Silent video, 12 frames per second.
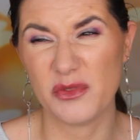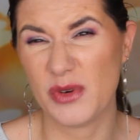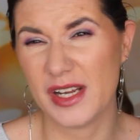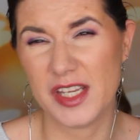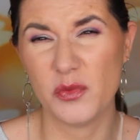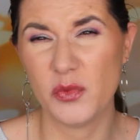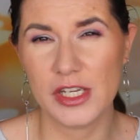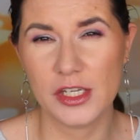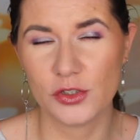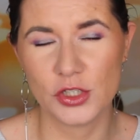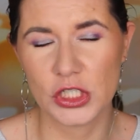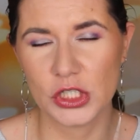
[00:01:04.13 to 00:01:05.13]
a
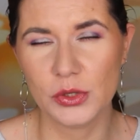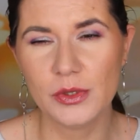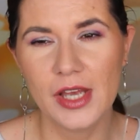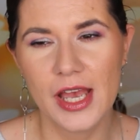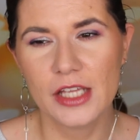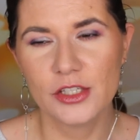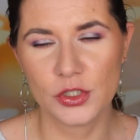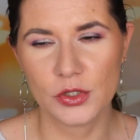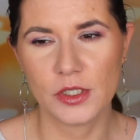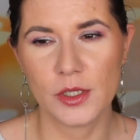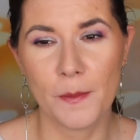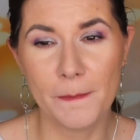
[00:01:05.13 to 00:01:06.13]
week or two to
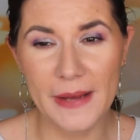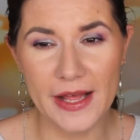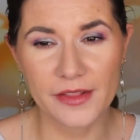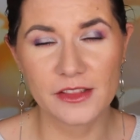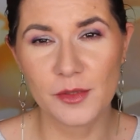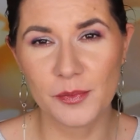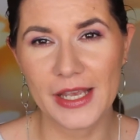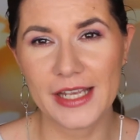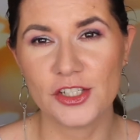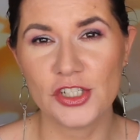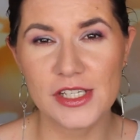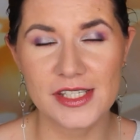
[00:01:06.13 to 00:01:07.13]
her, but the
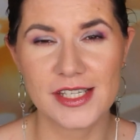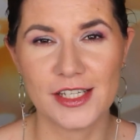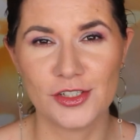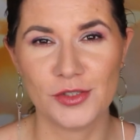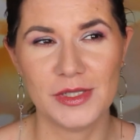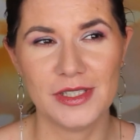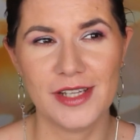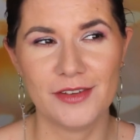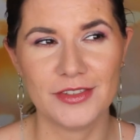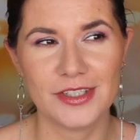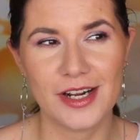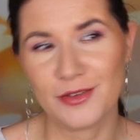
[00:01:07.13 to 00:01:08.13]
package she sent to me
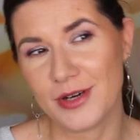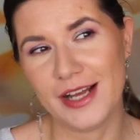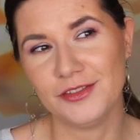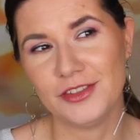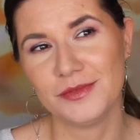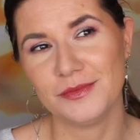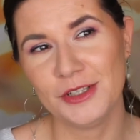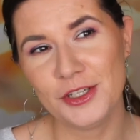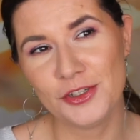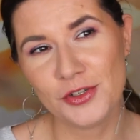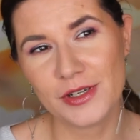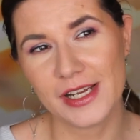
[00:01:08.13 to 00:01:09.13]
never arrived.
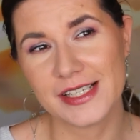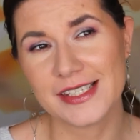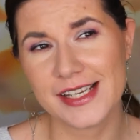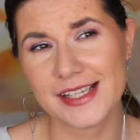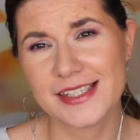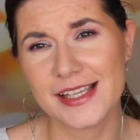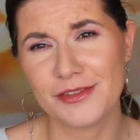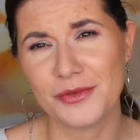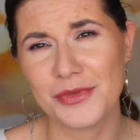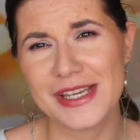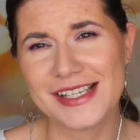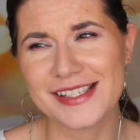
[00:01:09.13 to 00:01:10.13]
It took like six,
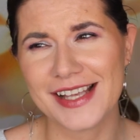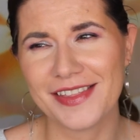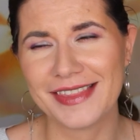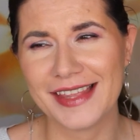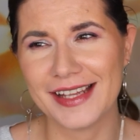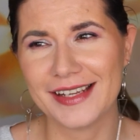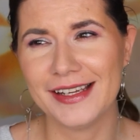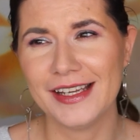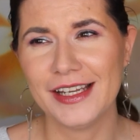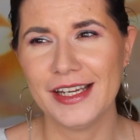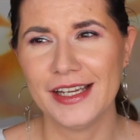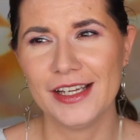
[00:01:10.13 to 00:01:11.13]
seven weeks, and then
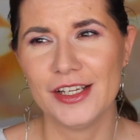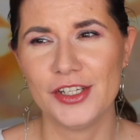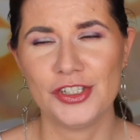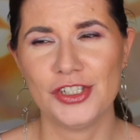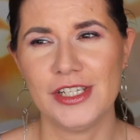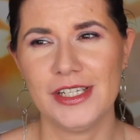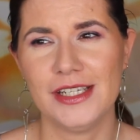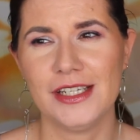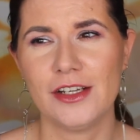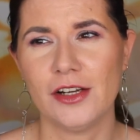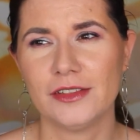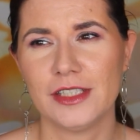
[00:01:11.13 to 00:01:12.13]

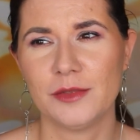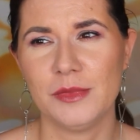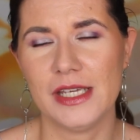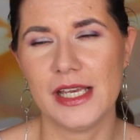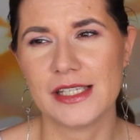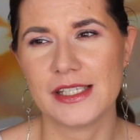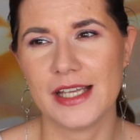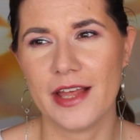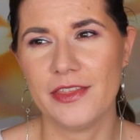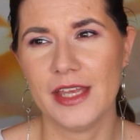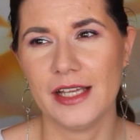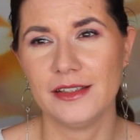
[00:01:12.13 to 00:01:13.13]
she contacted me and
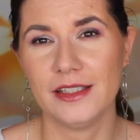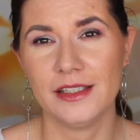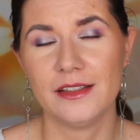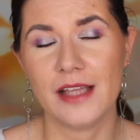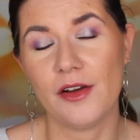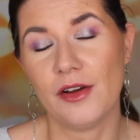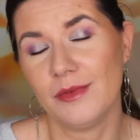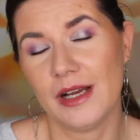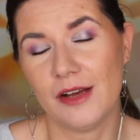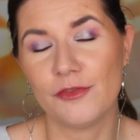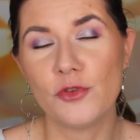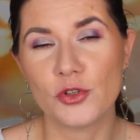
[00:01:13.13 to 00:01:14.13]
said that it
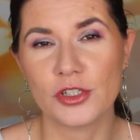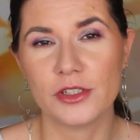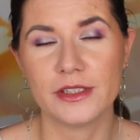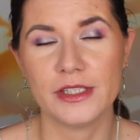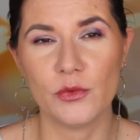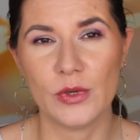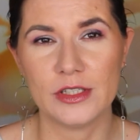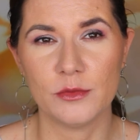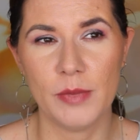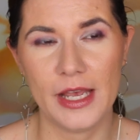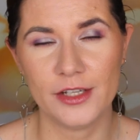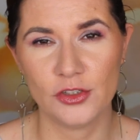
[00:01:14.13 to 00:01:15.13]
unfortunately
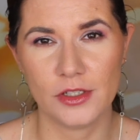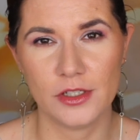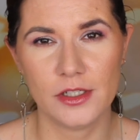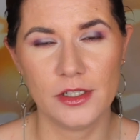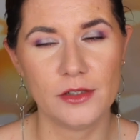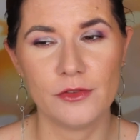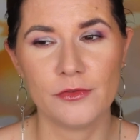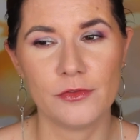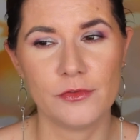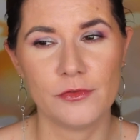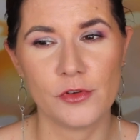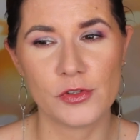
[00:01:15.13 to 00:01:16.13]
went back to her
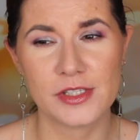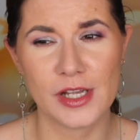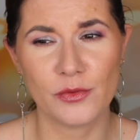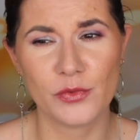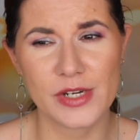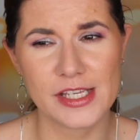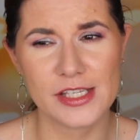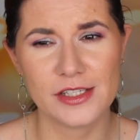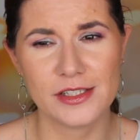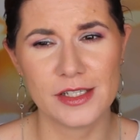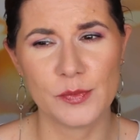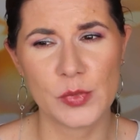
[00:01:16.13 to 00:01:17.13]
for some
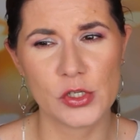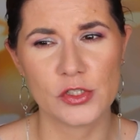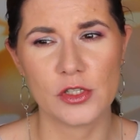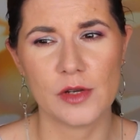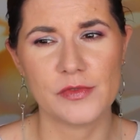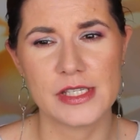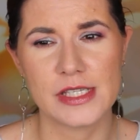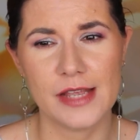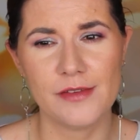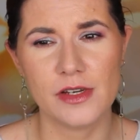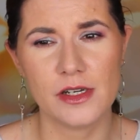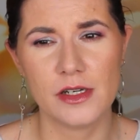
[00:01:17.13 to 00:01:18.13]
reason. The post office
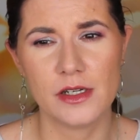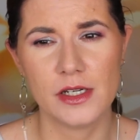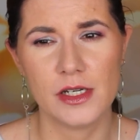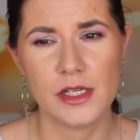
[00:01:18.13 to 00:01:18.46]
never